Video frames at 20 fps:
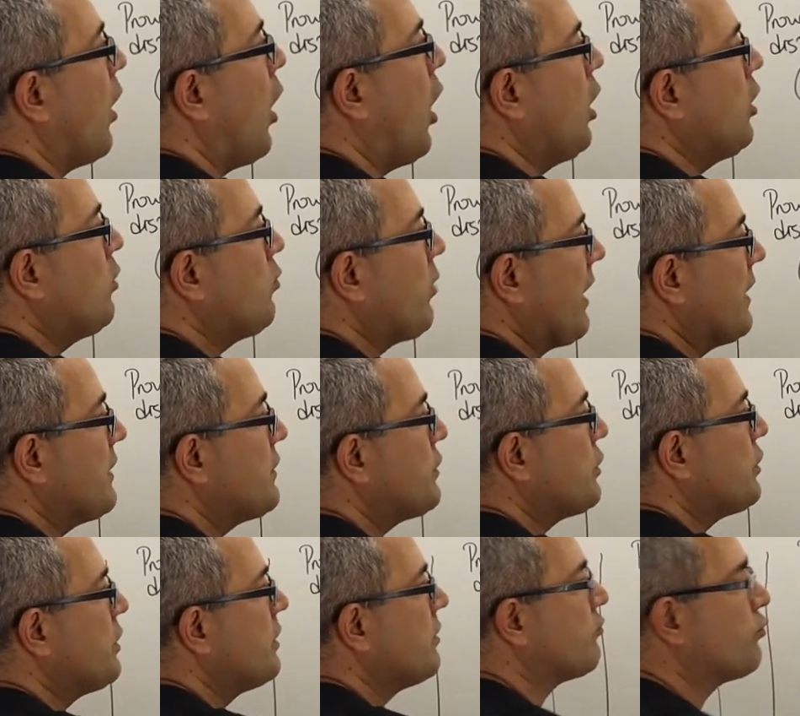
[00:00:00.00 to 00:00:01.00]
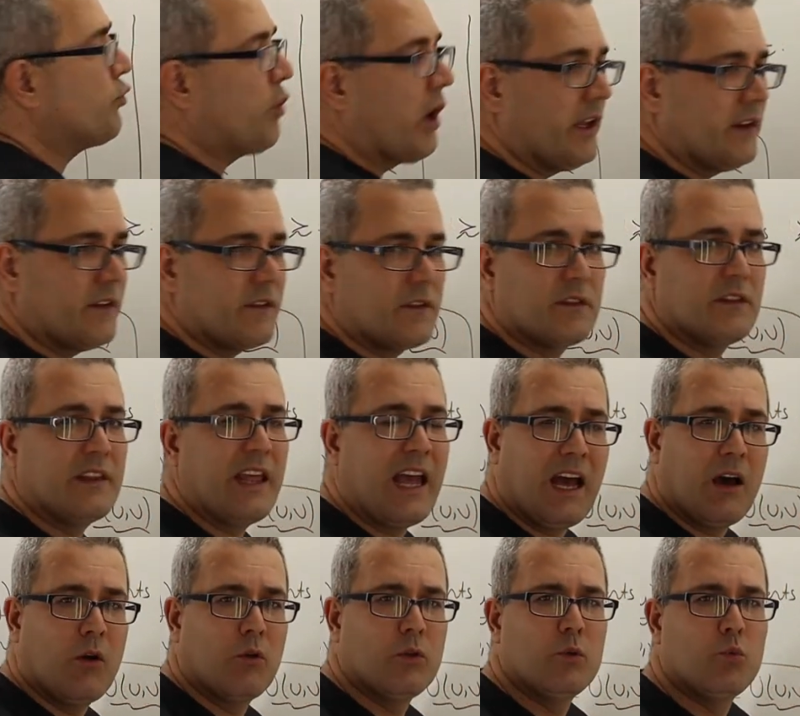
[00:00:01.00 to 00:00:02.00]
Always write
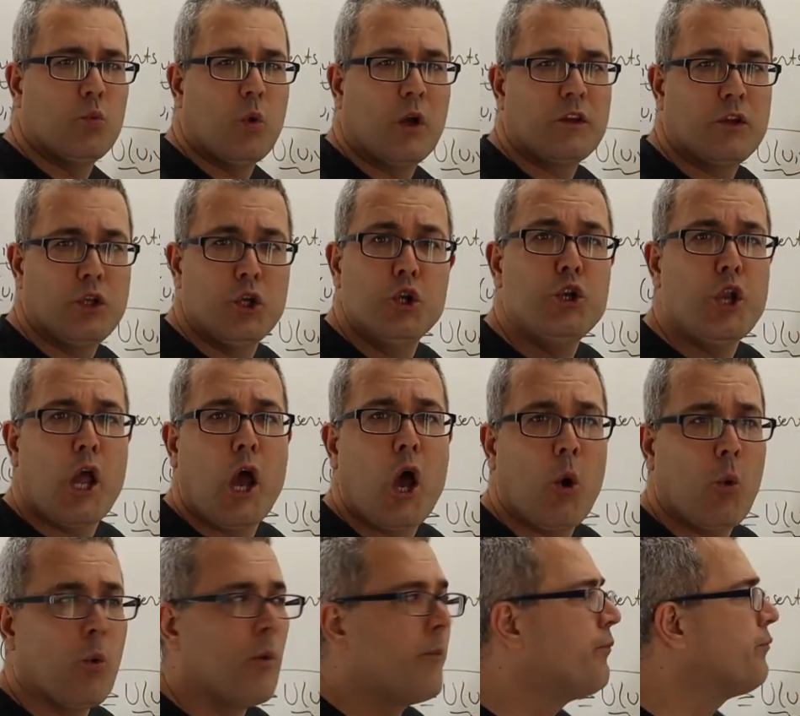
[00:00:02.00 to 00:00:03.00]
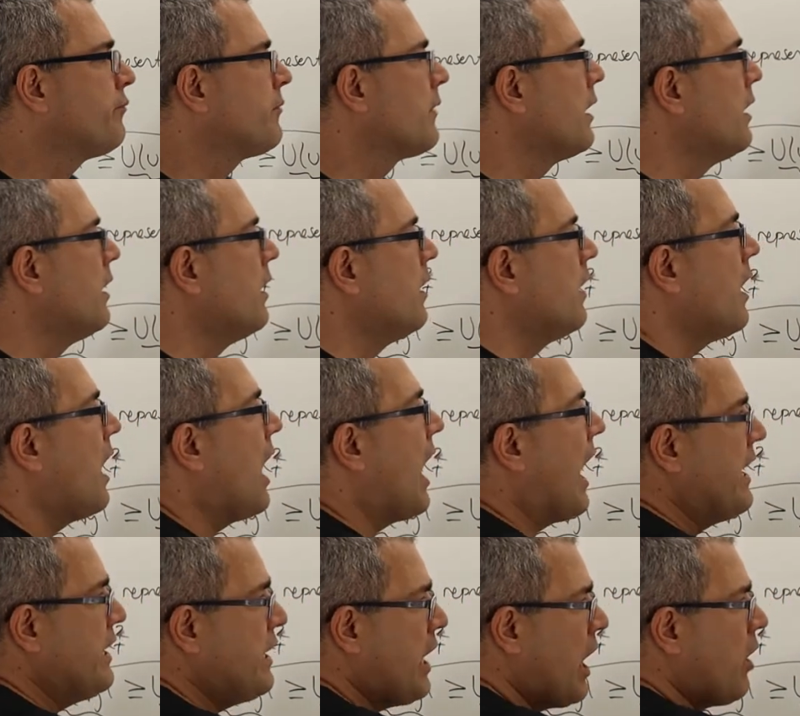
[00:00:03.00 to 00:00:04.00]
down what you know.
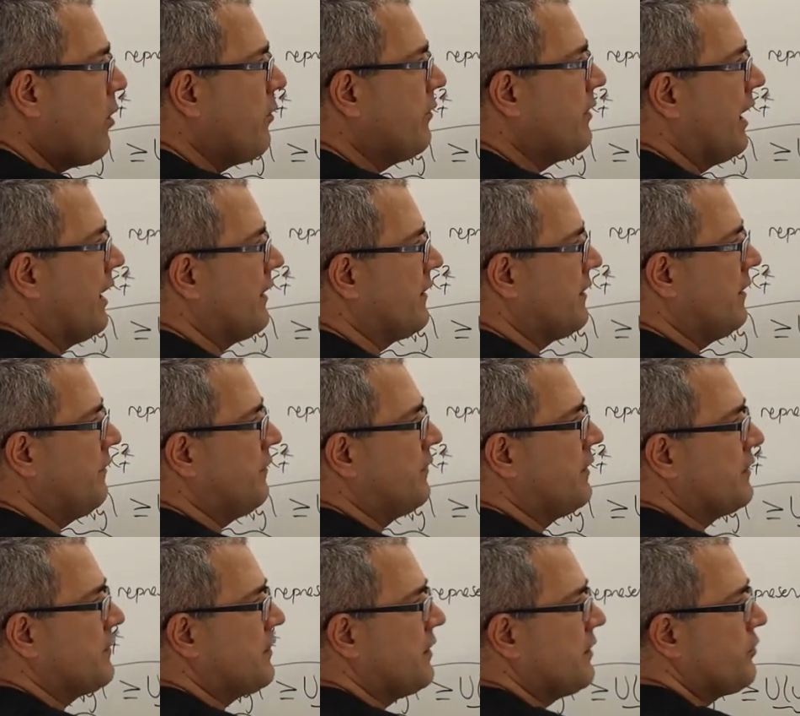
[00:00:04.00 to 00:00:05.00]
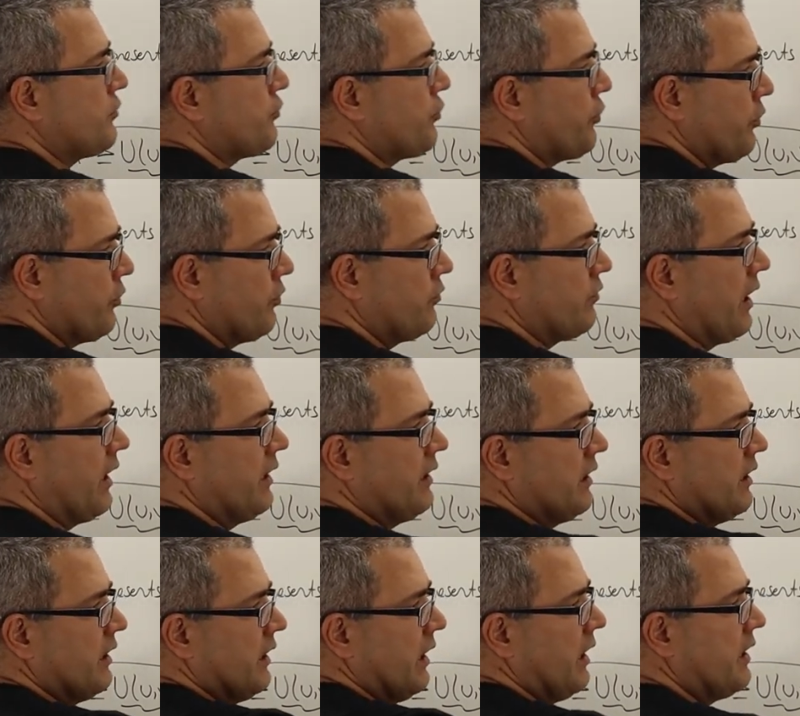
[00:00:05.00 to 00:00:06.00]
I know that if this is true, right,
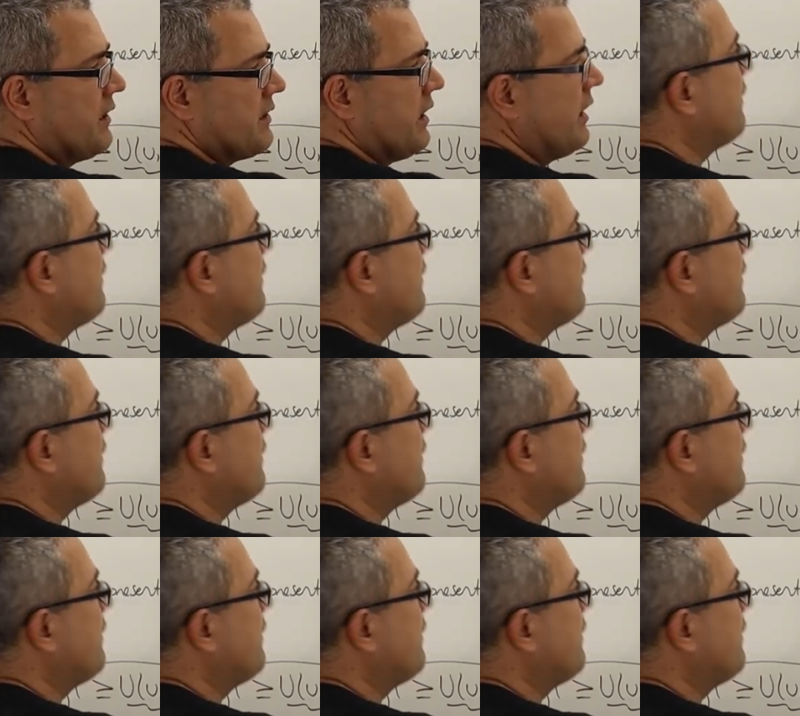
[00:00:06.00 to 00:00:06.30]
it is